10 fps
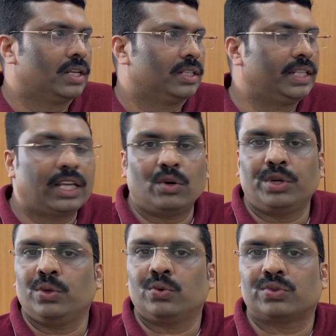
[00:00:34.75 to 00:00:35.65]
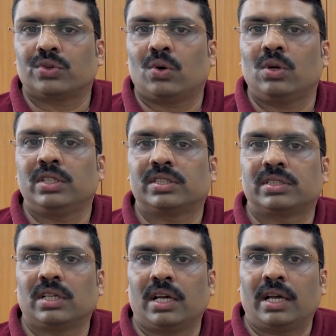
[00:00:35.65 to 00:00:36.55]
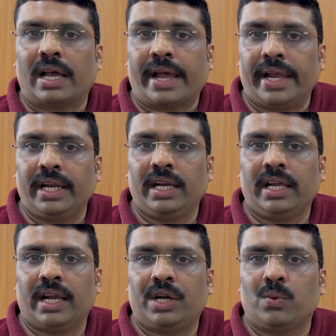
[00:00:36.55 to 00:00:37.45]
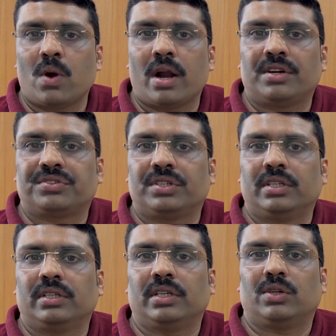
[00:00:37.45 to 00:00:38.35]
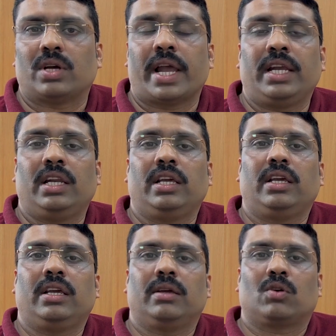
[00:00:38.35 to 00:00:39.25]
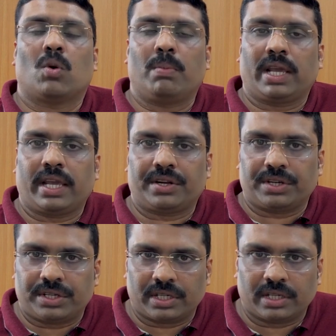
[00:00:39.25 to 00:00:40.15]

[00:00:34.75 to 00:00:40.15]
They cannot use all this highly advanced, highly complicated